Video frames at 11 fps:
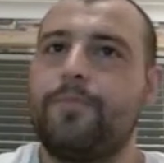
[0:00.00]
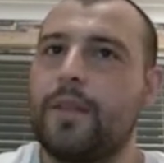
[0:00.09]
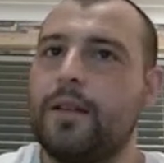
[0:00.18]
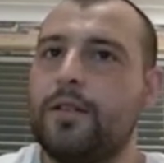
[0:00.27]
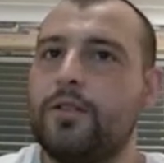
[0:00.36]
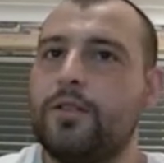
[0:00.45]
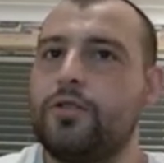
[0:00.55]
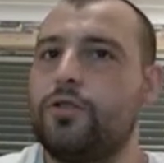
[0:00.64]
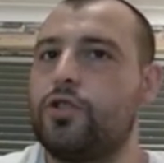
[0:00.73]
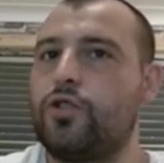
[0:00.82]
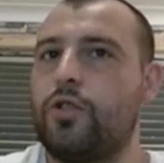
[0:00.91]
such
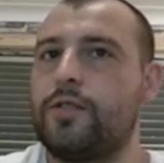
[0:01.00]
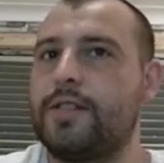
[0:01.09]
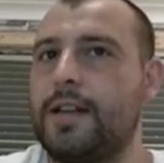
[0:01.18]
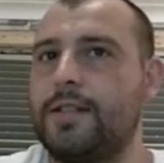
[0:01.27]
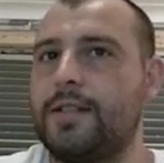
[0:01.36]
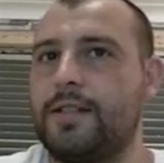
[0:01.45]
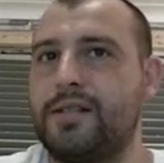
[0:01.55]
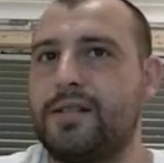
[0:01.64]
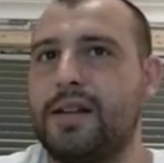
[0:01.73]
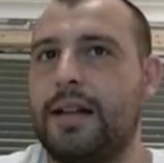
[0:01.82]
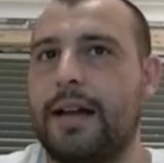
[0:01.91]
strong centre that
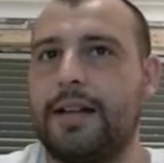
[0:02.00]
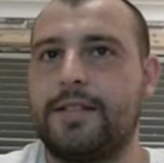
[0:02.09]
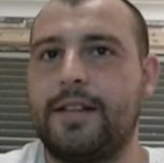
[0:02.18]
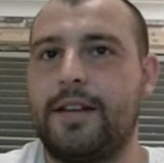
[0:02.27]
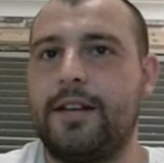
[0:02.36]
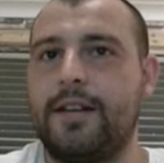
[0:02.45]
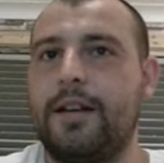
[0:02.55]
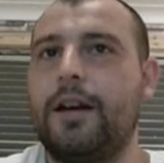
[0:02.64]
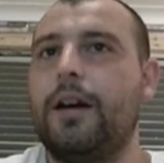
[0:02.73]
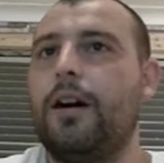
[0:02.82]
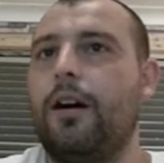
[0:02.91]
Tal has here
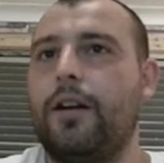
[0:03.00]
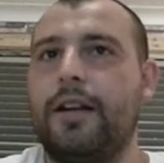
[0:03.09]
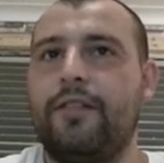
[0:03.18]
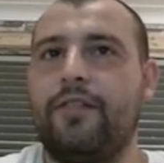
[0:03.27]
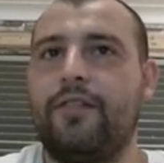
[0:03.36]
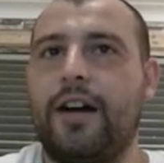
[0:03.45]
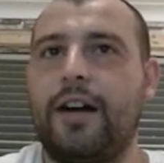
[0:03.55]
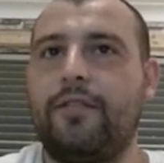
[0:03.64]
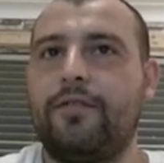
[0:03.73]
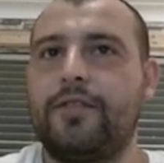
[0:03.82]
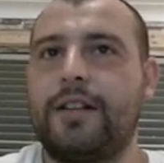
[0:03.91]
on e5.
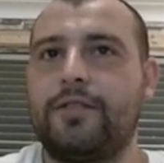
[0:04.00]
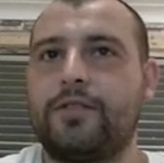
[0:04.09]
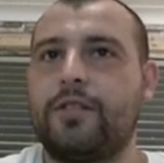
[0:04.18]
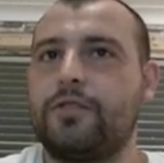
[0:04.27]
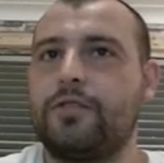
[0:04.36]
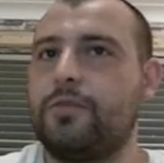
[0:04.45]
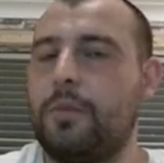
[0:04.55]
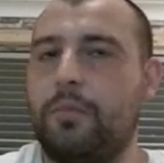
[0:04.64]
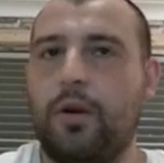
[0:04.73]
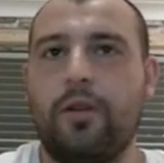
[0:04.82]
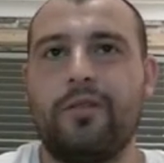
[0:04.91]
Tal's got some
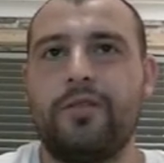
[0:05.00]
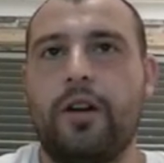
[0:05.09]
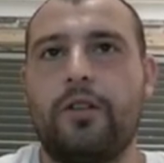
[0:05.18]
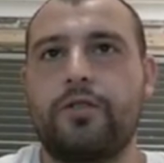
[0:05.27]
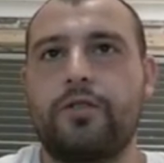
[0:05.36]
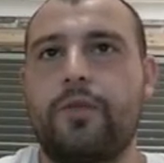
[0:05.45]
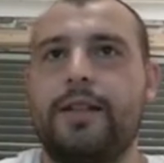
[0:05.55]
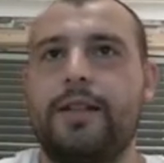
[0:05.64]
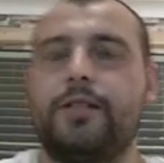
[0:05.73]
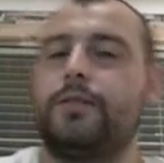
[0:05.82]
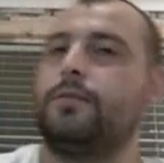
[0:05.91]
important dark squares
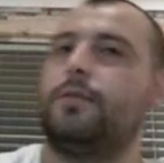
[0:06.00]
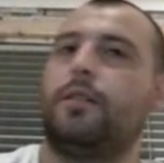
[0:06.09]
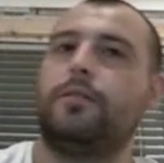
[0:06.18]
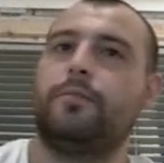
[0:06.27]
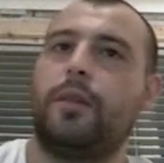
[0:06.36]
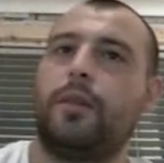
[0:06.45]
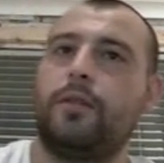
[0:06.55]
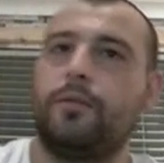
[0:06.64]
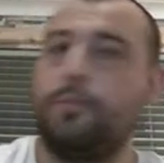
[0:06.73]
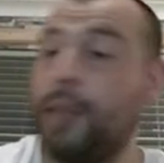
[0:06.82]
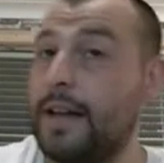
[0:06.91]
on
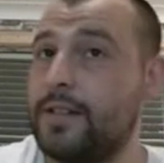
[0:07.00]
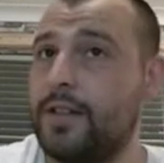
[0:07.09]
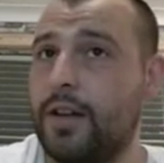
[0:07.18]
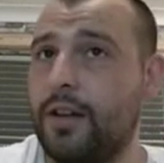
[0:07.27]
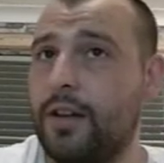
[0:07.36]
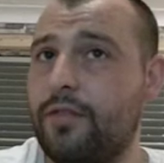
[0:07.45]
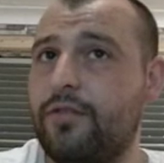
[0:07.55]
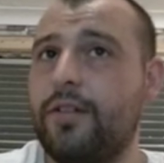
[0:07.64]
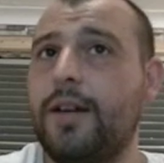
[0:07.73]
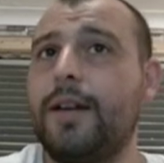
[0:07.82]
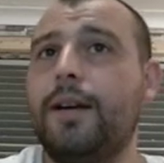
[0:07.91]
black's turf.
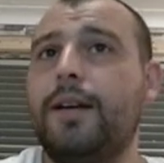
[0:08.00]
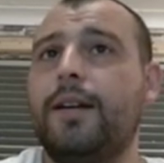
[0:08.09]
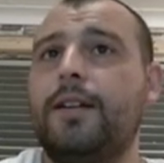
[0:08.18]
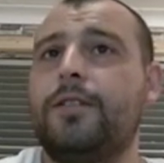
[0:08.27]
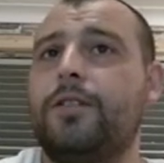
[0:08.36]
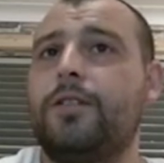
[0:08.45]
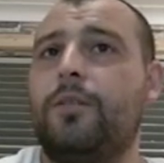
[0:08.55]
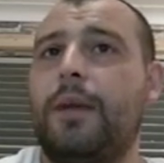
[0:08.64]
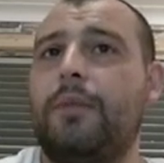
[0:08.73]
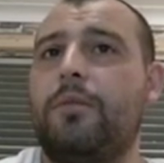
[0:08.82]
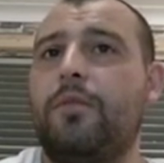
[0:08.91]
So maybe
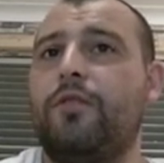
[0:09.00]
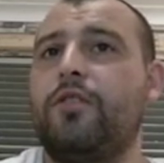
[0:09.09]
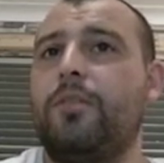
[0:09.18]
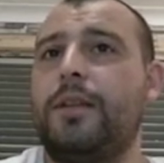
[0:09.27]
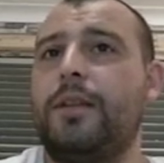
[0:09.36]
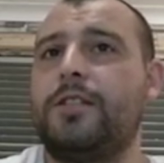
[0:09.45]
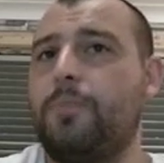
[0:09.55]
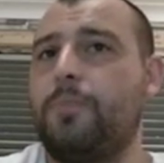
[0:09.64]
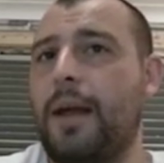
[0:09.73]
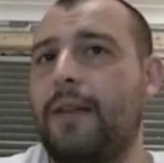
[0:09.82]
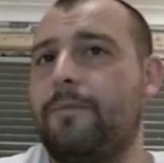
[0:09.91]
the move could have been
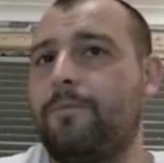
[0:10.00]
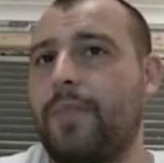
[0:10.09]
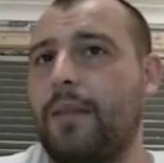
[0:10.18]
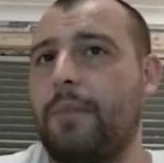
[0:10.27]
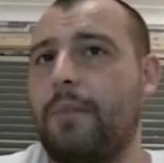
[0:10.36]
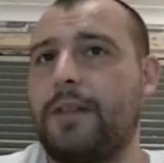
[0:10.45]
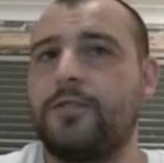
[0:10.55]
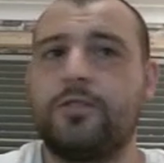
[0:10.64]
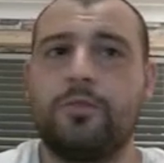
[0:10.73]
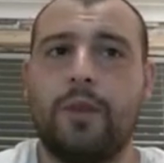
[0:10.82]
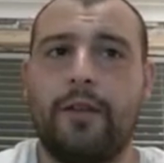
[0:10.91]
spent better
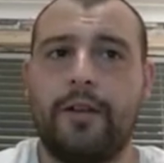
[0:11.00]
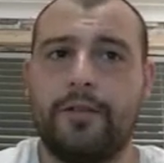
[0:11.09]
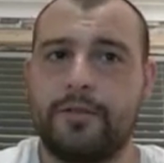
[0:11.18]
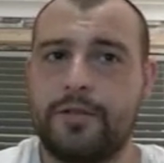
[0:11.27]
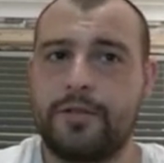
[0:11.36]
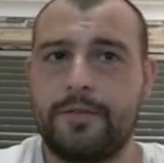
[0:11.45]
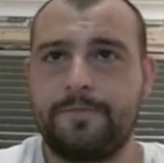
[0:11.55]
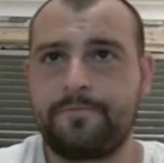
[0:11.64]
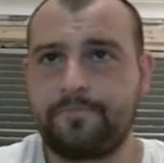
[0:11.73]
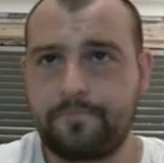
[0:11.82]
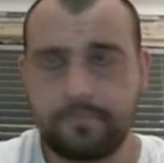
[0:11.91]
somewhere else.
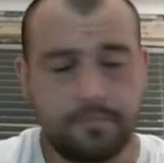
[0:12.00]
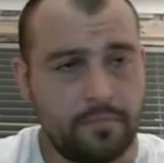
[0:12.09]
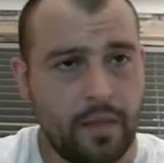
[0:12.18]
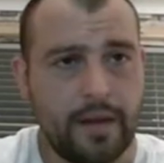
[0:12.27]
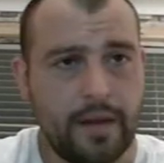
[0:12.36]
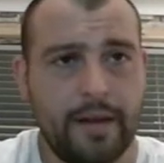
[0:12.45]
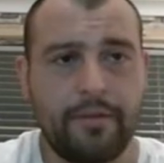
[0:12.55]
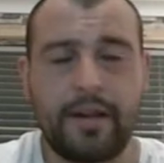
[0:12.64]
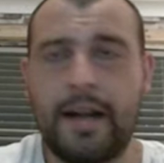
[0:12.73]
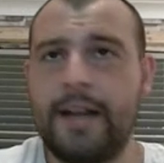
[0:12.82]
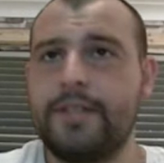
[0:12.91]

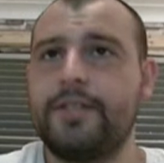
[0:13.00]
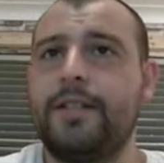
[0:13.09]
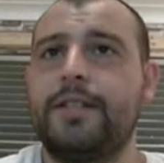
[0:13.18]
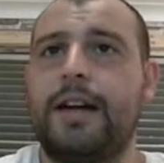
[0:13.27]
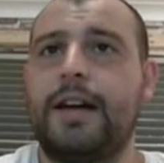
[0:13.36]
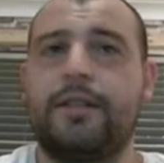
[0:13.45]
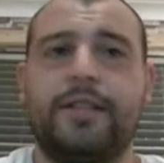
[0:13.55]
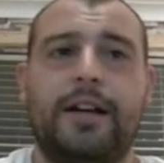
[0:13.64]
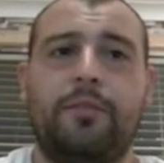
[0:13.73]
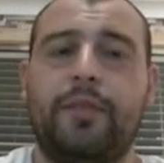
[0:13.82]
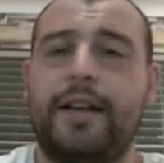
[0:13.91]
Nevertheless, it's how Tal
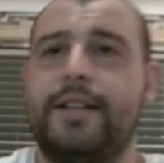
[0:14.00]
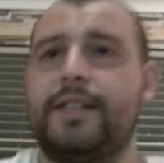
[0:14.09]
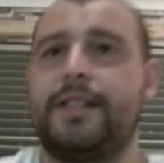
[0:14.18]
plays. Tal